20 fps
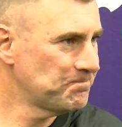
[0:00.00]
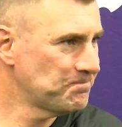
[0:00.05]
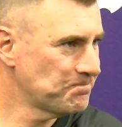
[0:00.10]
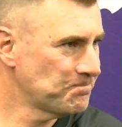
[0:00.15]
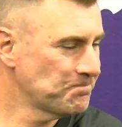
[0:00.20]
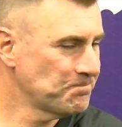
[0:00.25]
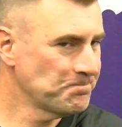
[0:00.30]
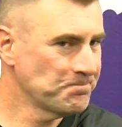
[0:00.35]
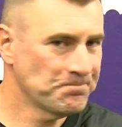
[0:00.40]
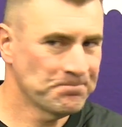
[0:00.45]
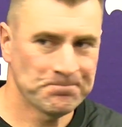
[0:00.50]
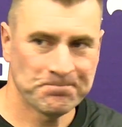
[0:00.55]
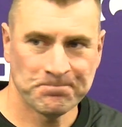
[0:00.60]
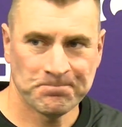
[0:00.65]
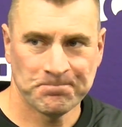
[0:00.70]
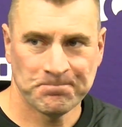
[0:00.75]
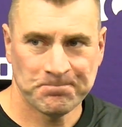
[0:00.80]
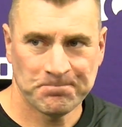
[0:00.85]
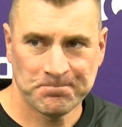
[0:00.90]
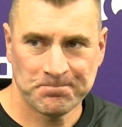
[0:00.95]
think out of all the
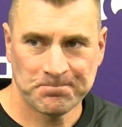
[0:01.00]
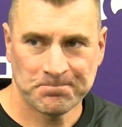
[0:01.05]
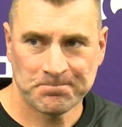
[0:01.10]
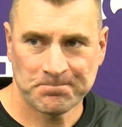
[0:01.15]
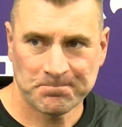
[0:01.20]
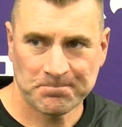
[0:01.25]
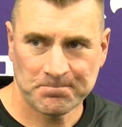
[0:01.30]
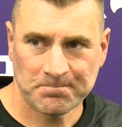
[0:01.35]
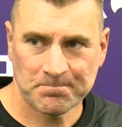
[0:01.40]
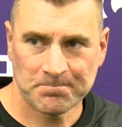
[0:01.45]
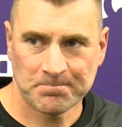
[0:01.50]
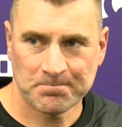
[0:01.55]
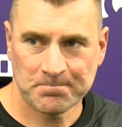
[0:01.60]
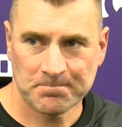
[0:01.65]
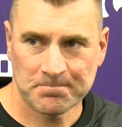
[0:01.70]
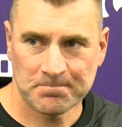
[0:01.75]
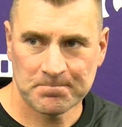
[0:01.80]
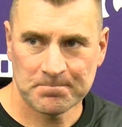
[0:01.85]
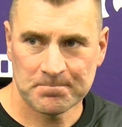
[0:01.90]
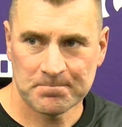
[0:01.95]
corners, Keenan
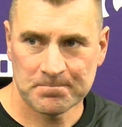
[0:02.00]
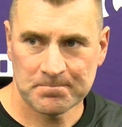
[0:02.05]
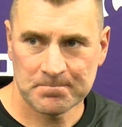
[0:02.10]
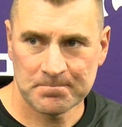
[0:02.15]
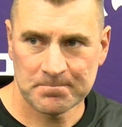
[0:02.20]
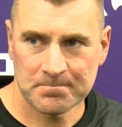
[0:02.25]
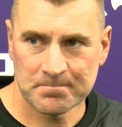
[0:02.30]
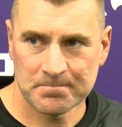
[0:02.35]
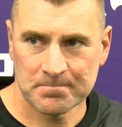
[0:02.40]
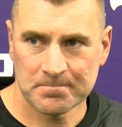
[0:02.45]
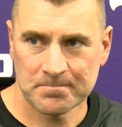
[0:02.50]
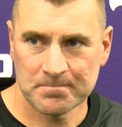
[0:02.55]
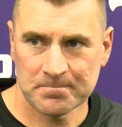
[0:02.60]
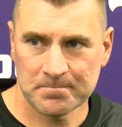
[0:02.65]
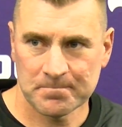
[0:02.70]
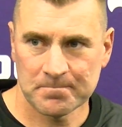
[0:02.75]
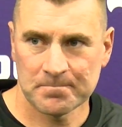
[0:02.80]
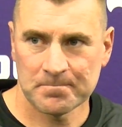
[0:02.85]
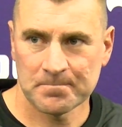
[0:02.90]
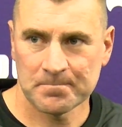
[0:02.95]
Garber had the most snaps
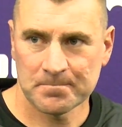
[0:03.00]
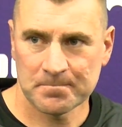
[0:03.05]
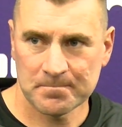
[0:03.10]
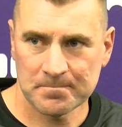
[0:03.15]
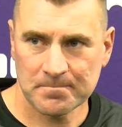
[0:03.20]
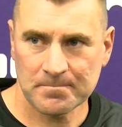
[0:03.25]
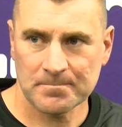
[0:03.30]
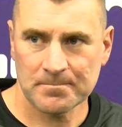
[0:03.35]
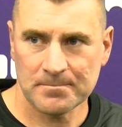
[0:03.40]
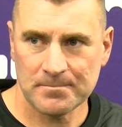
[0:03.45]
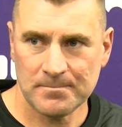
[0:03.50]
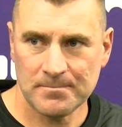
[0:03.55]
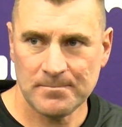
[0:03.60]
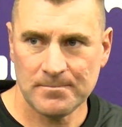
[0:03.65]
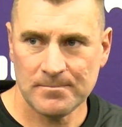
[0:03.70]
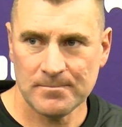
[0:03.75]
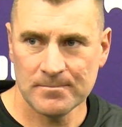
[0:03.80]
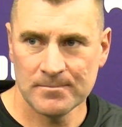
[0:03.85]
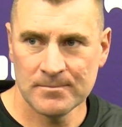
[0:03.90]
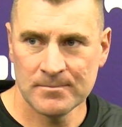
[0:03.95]
last week. Is he just
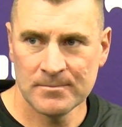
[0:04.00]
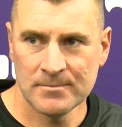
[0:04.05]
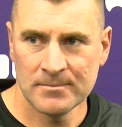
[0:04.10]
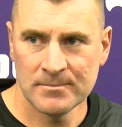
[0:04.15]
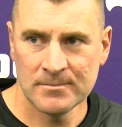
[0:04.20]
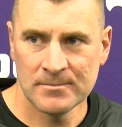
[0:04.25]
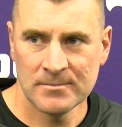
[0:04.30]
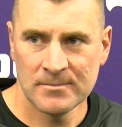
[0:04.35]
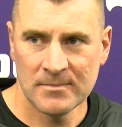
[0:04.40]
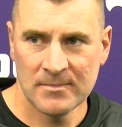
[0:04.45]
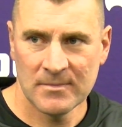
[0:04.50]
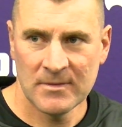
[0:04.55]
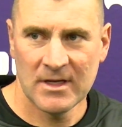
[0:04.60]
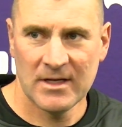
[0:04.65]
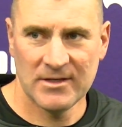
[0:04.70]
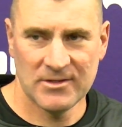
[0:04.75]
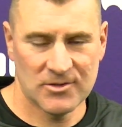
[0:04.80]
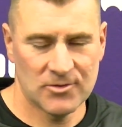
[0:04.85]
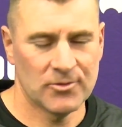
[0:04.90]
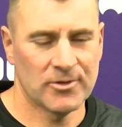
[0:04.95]
ascending at a rapid rate?
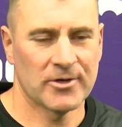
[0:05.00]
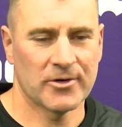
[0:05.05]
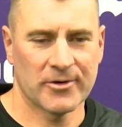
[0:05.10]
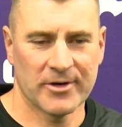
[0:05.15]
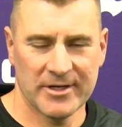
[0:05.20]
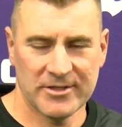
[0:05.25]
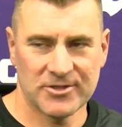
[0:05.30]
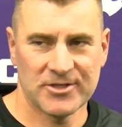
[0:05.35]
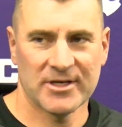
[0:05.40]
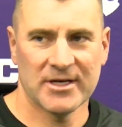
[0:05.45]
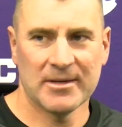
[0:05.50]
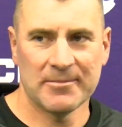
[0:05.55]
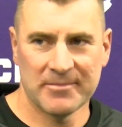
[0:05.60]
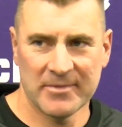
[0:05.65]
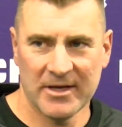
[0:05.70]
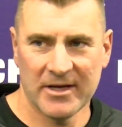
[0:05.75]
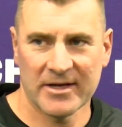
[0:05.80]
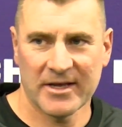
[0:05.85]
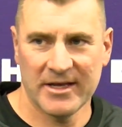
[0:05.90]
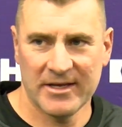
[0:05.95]
He's doing a great job.
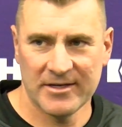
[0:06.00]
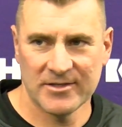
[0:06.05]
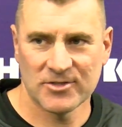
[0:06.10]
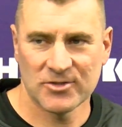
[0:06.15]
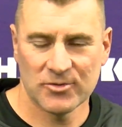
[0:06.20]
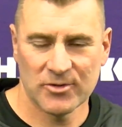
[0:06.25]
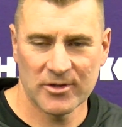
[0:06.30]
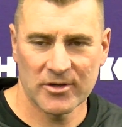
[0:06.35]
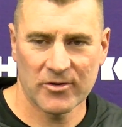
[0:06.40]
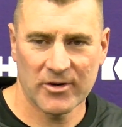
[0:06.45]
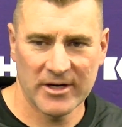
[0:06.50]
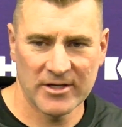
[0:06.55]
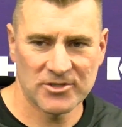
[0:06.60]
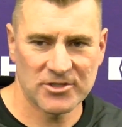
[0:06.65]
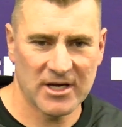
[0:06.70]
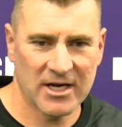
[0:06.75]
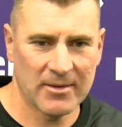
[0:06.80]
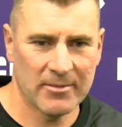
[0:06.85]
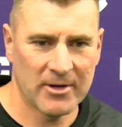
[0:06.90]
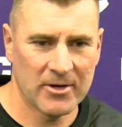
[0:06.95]
Yeah, Keenan's doing a great
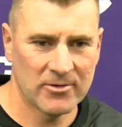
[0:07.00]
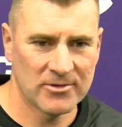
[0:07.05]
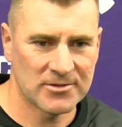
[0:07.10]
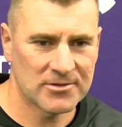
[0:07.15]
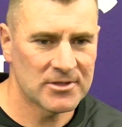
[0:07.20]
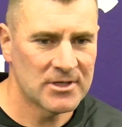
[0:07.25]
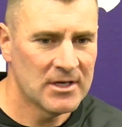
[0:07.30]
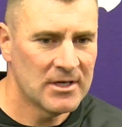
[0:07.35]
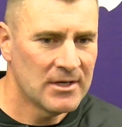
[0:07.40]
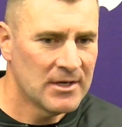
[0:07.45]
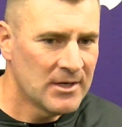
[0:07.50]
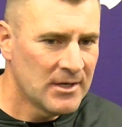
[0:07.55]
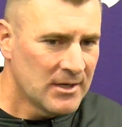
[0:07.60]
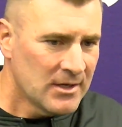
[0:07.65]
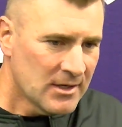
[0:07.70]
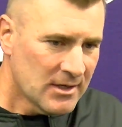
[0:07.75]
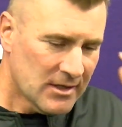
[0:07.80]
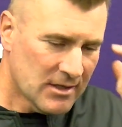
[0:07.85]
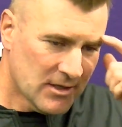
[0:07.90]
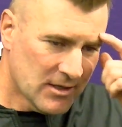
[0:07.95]
job. I was
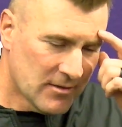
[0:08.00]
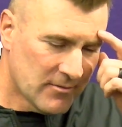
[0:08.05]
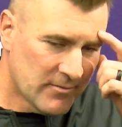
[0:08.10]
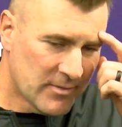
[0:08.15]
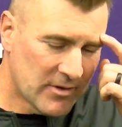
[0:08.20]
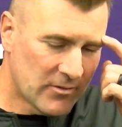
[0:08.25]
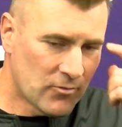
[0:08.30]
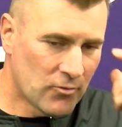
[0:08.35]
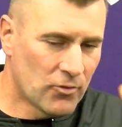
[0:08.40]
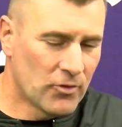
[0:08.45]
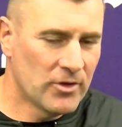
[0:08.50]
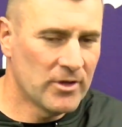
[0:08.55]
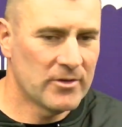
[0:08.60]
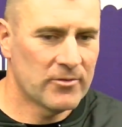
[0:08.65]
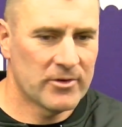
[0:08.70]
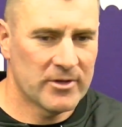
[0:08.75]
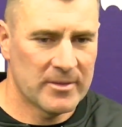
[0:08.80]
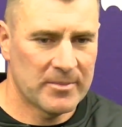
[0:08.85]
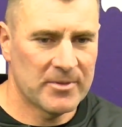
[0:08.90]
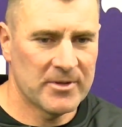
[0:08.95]
uh, been really
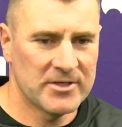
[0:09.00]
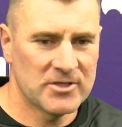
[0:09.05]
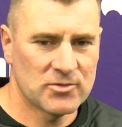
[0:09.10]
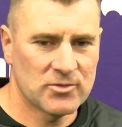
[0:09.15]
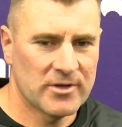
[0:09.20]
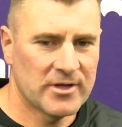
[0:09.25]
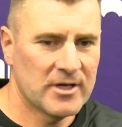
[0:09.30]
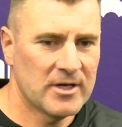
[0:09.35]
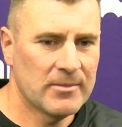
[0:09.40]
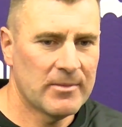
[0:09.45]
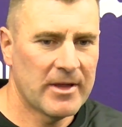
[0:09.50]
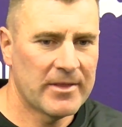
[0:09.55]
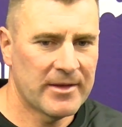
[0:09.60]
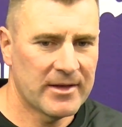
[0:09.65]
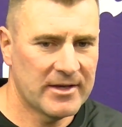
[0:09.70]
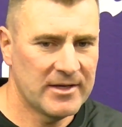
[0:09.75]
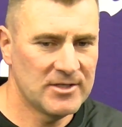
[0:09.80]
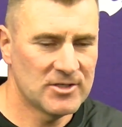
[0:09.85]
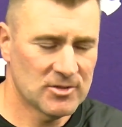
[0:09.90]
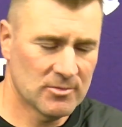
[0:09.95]
really pleased with him. I
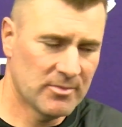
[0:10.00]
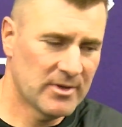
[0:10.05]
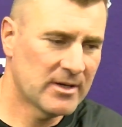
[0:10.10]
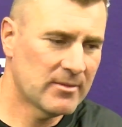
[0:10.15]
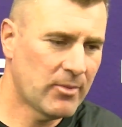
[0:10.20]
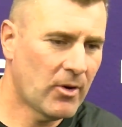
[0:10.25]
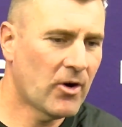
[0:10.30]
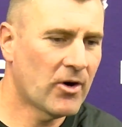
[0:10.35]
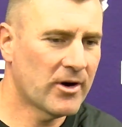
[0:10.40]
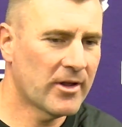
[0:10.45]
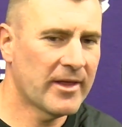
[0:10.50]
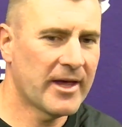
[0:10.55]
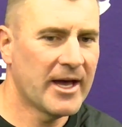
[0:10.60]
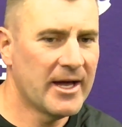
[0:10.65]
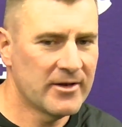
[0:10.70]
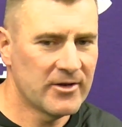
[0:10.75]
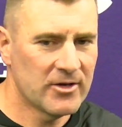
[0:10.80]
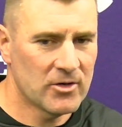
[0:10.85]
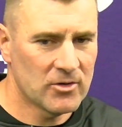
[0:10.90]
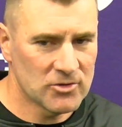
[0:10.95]
think he's a big part of
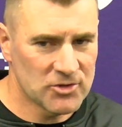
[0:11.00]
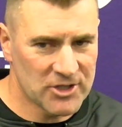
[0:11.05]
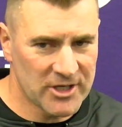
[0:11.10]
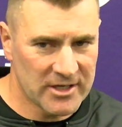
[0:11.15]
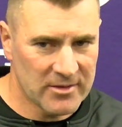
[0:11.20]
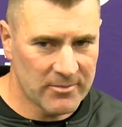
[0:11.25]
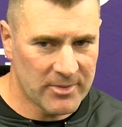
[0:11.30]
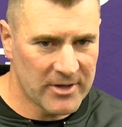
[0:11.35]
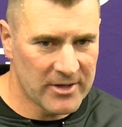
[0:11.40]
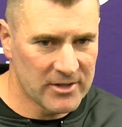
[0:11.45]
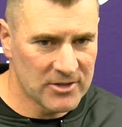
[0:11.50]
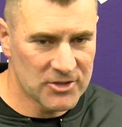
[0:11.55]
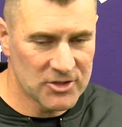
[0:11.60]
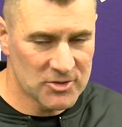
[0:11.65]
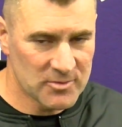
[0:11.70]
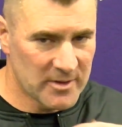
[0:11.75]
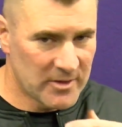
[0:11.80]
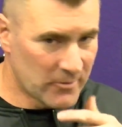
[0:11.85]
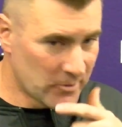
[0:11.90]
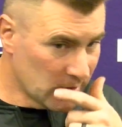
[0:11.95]
that. You know, Jacob Parrish
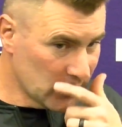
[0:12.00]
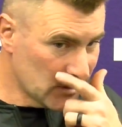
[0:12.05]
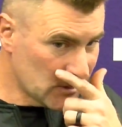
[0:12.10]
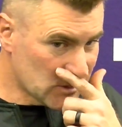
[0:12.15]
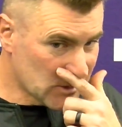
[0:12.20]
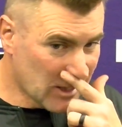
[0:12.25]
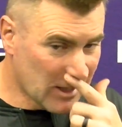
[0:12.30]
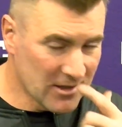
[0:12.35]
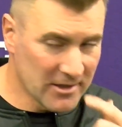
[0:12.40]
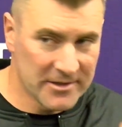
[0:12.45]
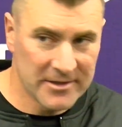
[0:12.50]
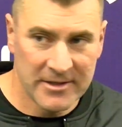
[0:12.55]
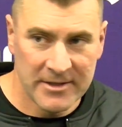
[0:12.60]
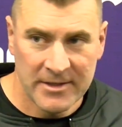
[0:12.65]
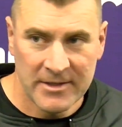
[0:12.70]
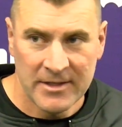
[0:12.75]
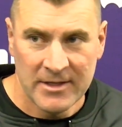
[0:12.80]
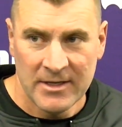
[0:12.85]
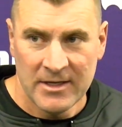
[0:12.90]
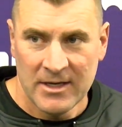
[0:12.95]
has been really solid
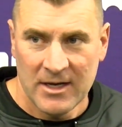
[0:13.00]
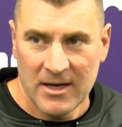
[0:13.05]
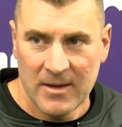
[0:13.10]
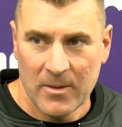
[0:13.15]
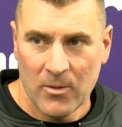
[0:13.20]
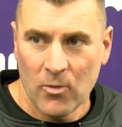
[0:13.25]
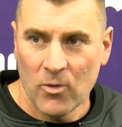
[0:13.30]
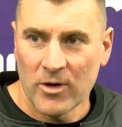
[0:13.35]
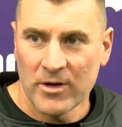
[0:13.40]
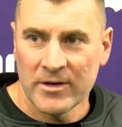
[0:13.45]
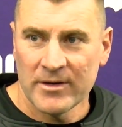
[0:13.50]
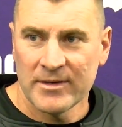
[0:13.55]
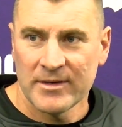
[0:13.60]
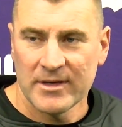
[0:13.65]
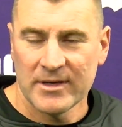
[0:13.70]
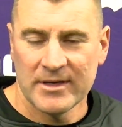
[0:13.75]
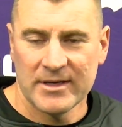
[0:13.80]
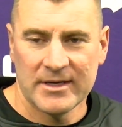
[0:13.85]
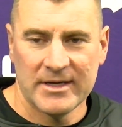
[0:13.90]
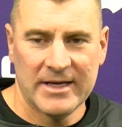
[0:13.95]
on the one
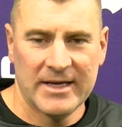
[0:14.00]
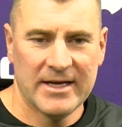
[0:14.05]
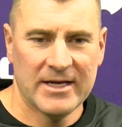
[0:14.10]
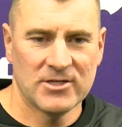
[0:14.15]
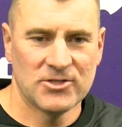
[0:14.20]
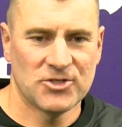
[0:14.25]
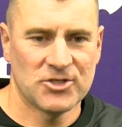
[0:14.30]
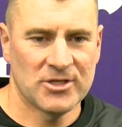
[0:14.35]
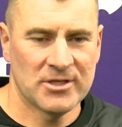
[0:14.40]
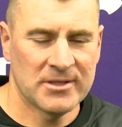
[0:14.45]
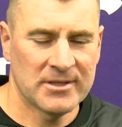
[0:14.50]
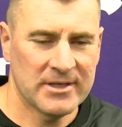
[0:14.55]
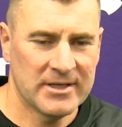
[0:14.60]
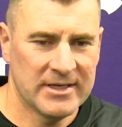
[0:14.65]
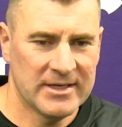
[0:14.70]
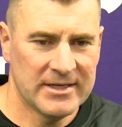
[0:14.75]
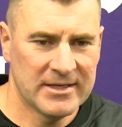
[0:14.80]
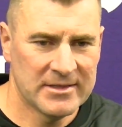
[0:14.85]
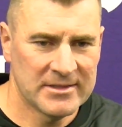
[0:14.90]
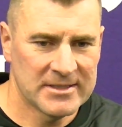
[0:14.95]
uh, edge, and
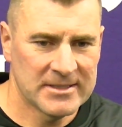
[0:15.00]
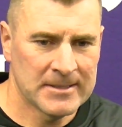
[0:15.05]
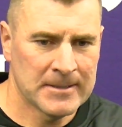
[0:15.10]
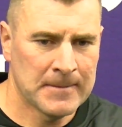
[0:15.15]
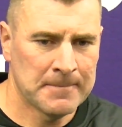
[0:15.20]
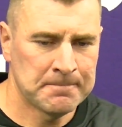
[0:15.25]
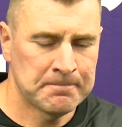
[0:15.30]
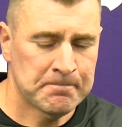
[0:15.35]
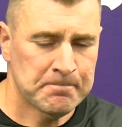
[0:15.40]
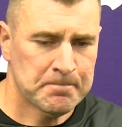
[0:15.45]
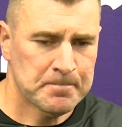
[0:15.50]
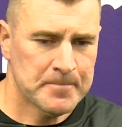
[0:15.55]
and um,